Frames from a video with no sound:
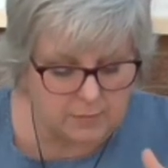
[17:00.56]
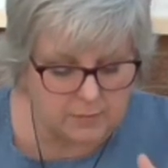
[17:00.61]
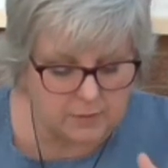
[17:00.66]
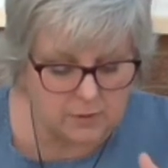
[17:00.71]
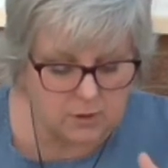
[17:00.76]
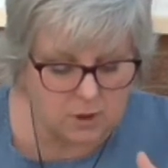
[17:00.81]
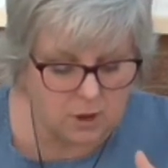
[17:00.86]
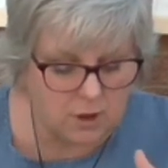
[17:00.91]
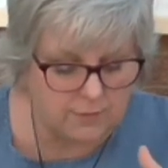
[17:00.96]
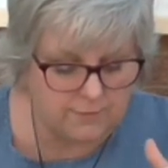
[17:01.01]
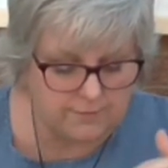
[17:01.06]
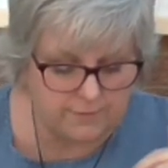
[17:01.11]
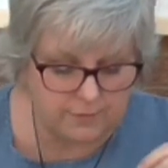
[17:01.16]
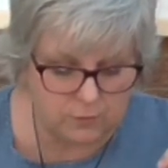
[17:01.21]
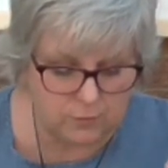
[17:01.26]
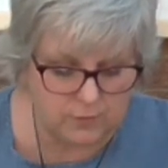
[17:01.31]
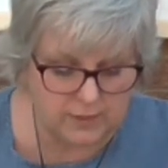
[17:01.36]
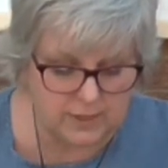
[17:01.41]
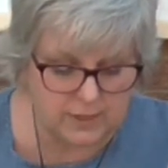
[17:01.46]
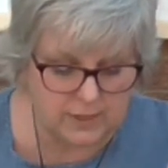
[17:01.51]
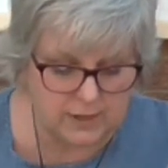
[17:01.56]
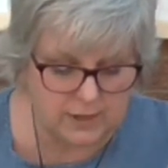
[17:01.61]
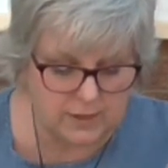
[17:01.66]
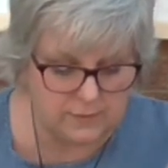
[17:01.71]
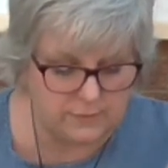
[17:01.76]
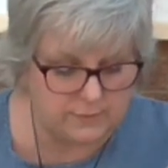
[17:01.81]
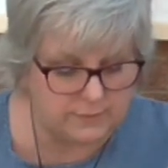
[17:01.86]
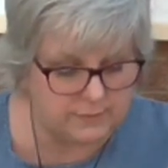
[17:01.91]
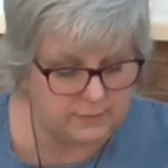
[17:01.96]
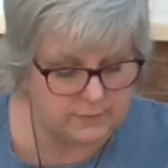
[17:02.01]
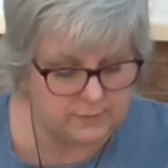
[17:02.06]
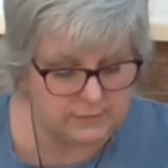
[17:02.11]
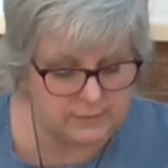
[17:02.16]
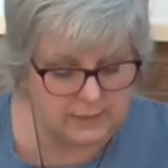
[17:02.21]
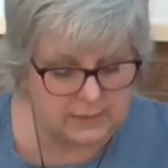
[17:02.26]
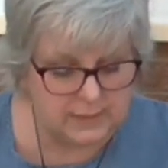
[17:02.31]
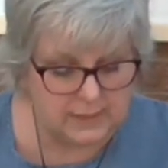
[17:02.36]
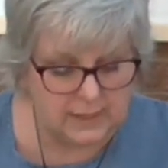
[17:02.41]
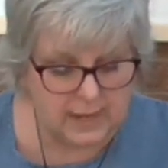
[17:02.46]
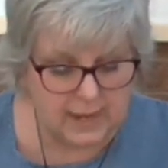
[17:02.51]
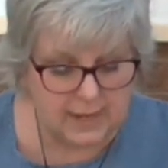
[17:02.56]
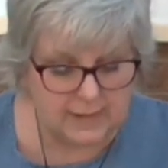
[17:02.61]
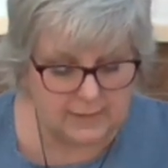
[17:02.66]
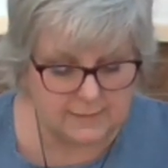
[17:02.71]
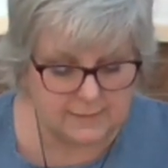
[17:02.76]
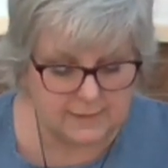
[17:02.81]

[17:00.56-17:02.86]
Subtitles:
Card for the windows, and